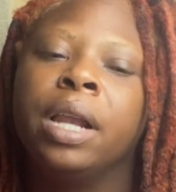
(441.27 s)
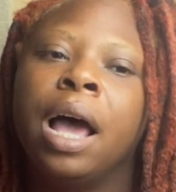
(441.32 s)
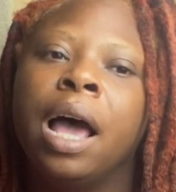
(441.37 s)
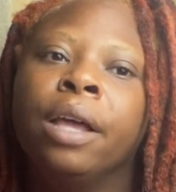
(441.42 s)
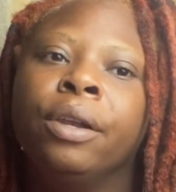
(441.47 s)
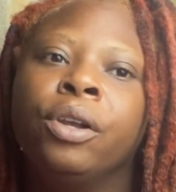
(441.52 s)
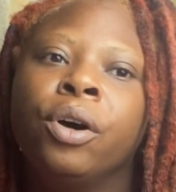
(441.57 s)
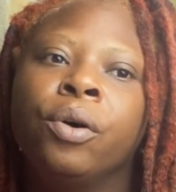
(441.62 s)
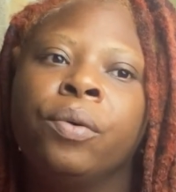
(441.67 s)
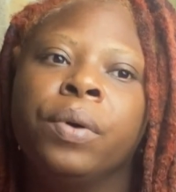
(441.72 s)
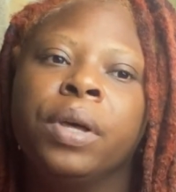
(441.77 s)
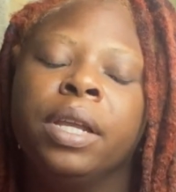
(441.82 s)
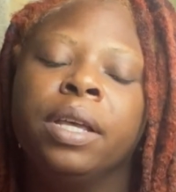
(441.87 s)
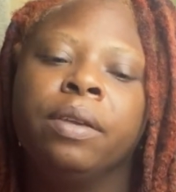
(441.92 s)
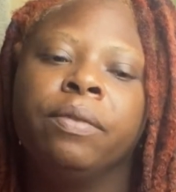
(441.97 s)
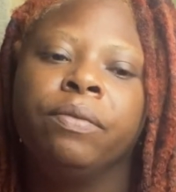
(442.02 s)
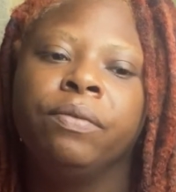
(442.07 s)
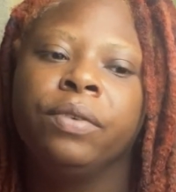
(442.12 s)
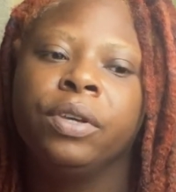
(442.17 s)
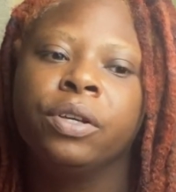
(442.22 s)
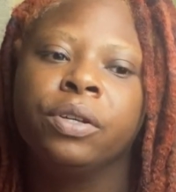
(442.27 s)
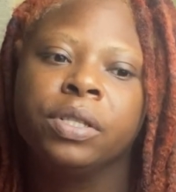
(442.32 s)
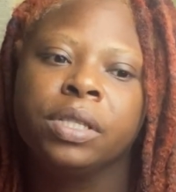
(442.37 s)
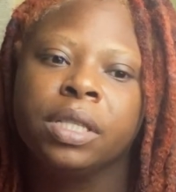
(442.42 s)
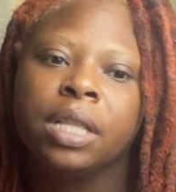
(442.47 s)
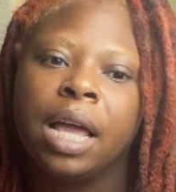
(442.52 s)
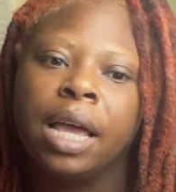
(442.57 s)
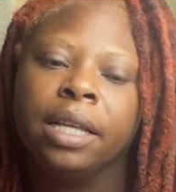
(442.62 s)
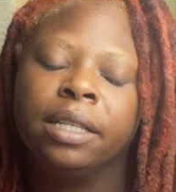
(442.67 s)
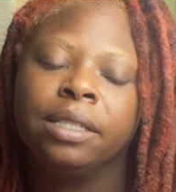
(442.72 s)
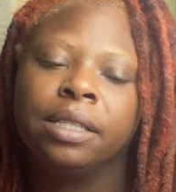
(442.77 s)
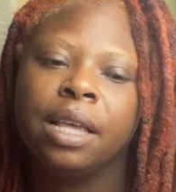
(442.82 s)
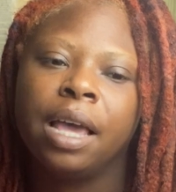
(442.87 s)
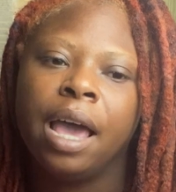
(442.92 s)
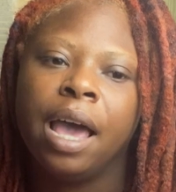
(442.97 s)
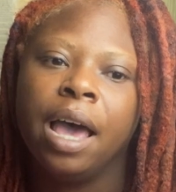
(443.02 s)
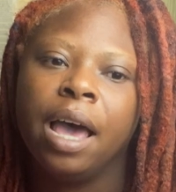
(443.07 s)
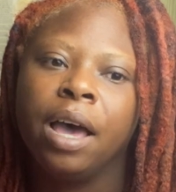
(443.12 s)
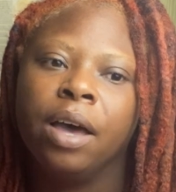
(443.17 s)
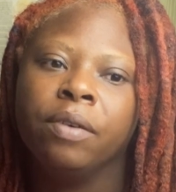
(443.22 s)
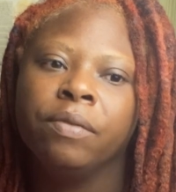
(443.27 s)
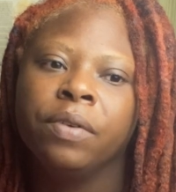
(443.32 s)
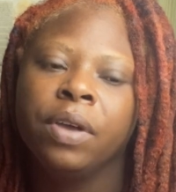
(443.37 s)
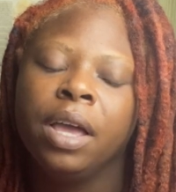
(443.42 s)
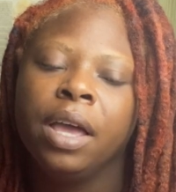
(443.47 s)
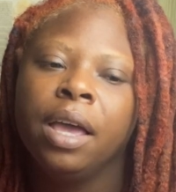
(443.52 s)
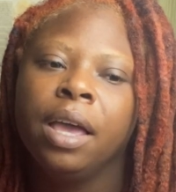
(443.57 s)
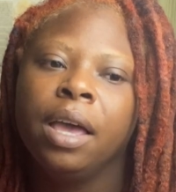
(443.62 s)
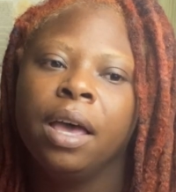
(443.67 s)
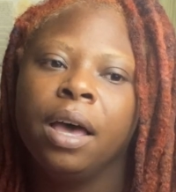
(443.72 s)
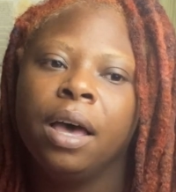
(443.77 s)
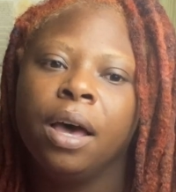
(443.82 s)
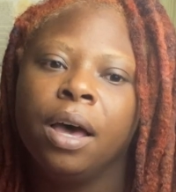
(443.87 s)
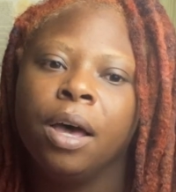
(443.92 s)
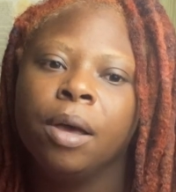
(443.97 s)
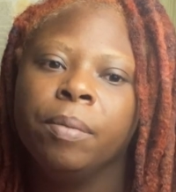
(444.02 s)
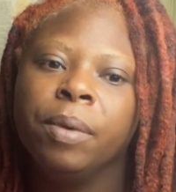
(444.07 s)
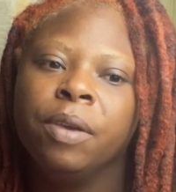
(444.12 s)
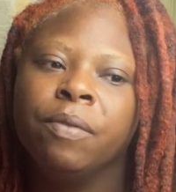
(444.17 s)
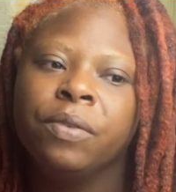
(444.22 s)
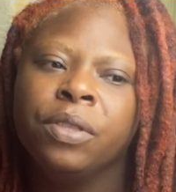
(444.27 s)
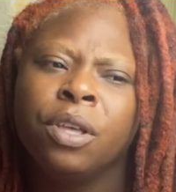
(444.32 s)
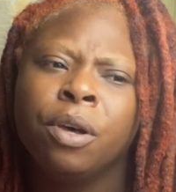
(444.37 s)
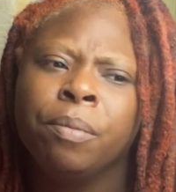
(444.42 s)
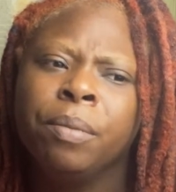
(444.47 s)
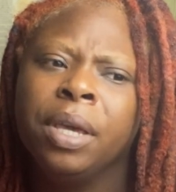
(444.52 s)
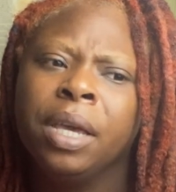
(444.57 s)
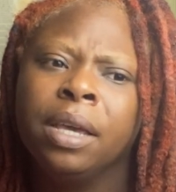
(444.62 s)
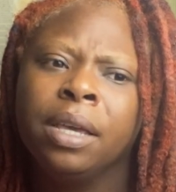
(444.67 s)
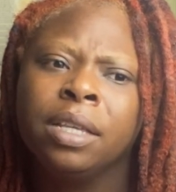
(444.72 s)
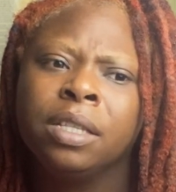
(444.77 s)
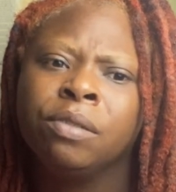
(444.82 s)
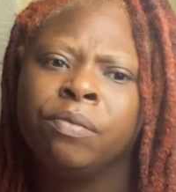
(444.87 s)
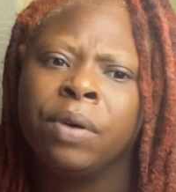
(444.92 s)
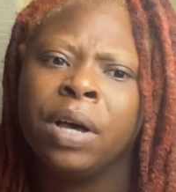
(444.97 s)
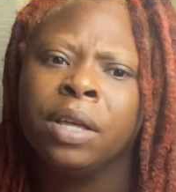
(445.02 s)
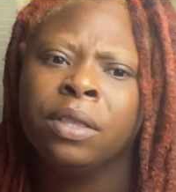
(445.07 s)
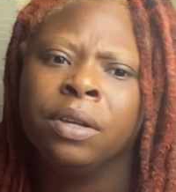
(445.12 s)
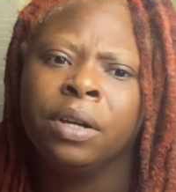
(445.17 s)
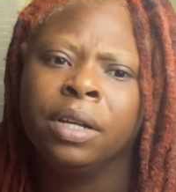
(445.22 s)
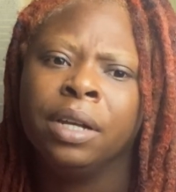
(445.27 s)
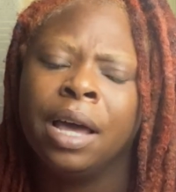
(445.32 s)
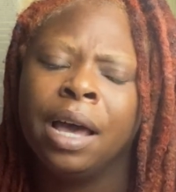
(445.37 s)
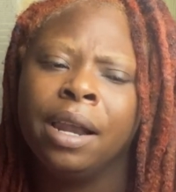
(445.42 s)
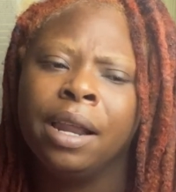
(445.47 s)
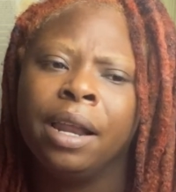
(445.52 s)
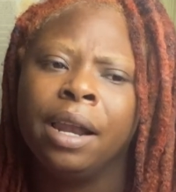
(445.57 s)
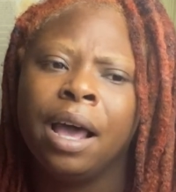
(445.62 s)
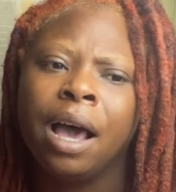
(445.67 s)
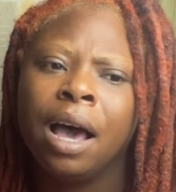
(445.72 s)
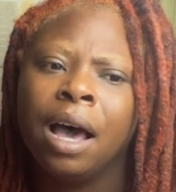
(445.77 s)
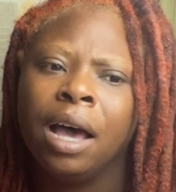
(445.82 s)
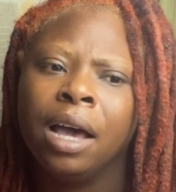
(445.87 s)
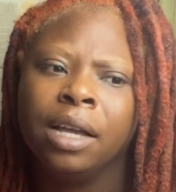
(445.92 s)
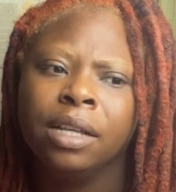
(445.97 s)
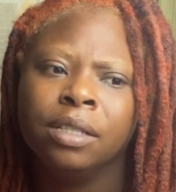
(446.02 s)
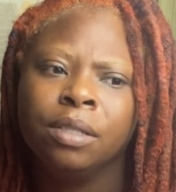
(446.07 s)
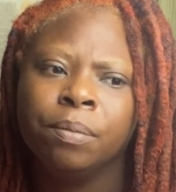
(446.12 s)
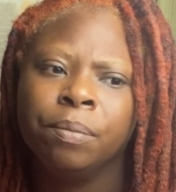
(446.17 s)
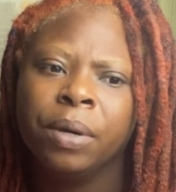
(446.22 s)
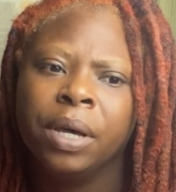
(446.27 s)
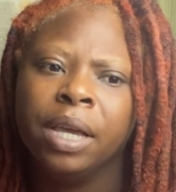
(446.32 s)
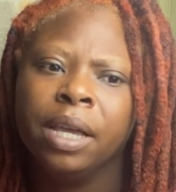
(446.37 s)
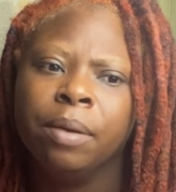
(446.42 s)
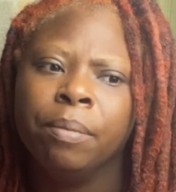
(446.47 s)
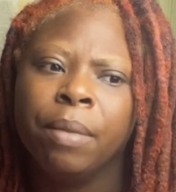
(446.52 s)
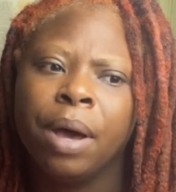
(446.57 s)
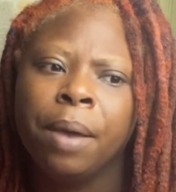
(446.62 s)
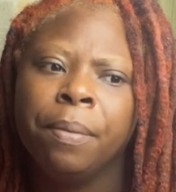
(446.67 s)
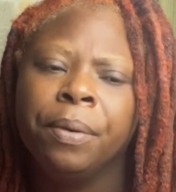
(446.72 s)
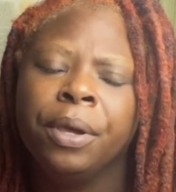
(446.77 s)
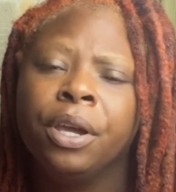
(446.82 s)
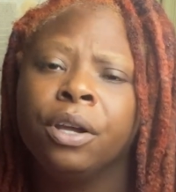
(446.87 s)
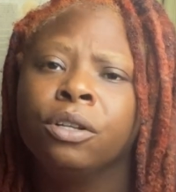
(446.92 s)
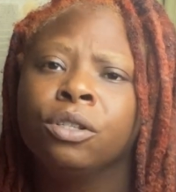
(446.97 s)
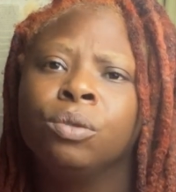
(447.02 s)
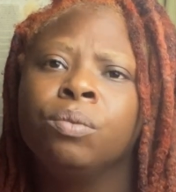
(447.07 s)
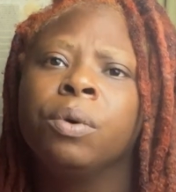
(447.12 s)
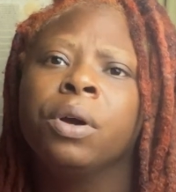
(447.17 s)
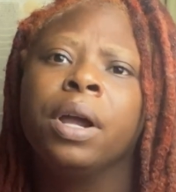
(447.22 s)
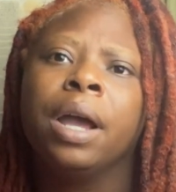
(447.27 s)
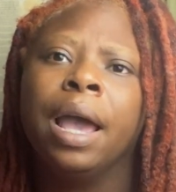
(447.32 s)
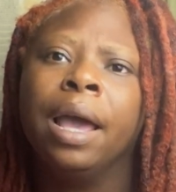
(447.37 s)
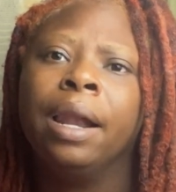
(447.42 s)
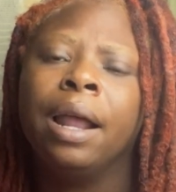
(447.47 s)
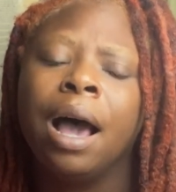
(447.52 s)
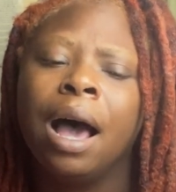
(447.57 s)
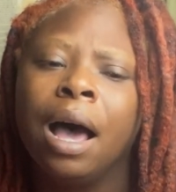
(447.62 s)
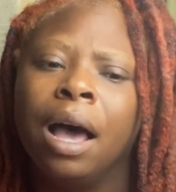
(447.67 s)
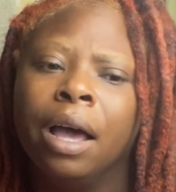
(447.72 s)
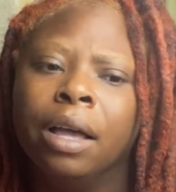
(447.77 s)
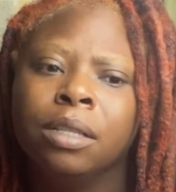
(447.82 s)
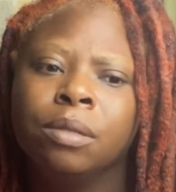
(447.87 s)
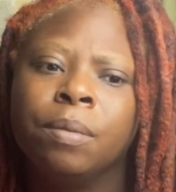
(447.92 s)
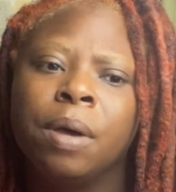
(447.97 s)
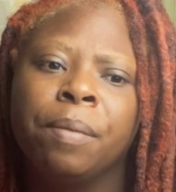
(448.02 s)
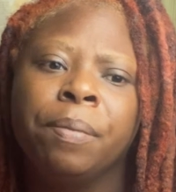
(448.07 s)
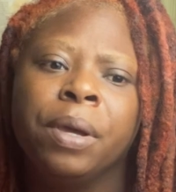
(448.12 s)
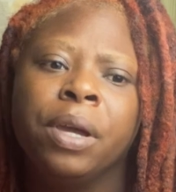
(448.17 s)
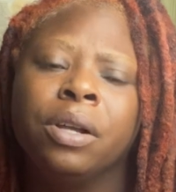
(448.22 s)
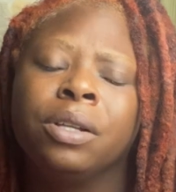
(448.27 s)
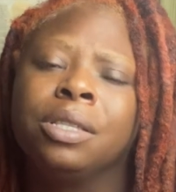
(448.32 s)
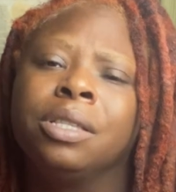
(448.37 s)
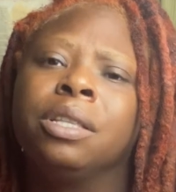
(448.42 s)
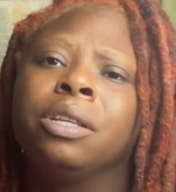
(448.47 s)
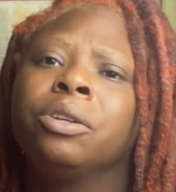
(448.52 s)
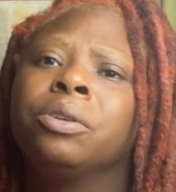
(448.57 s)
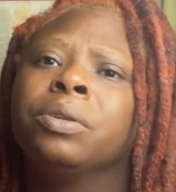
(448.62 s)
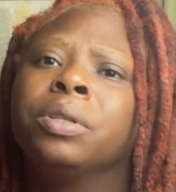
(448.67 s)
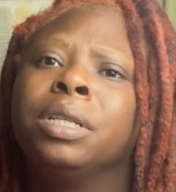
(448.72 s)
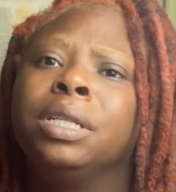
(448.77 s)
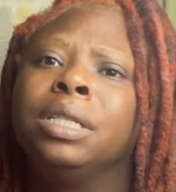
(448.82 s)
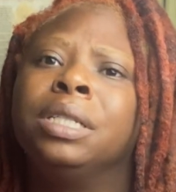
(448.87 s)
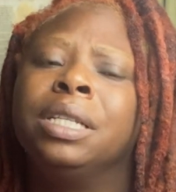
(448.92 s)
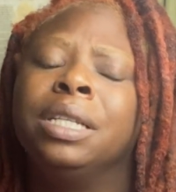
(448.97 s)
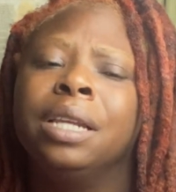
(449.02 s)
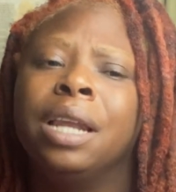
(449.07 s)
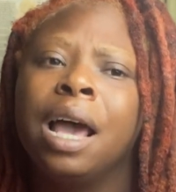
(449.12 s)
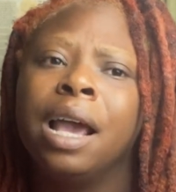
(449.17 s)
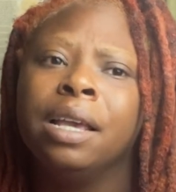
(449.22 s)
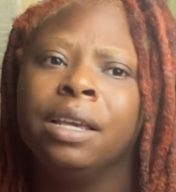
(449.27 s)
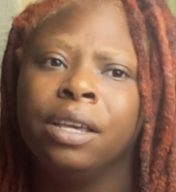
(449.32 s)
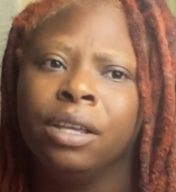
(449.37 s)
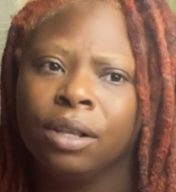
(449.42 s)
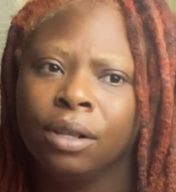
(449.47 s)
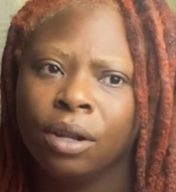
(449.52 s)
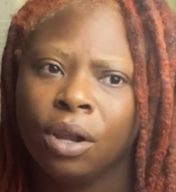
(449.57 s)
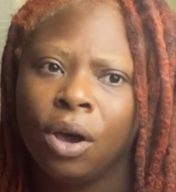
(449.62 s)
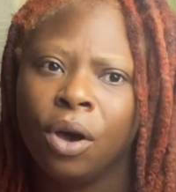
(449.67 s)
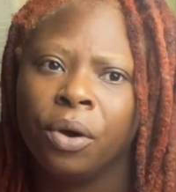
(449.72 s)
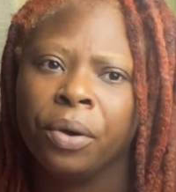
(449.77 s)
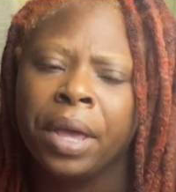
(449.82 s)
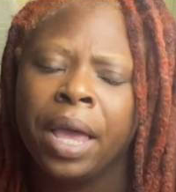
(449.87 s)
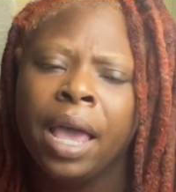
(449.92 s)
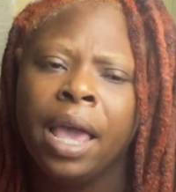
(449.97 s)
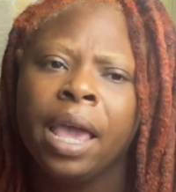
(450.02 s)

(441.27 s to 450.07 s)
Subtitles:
I know what it feels like to have, even though me and his father are not at odds, but my parents were at odds. My parents literally did not get along.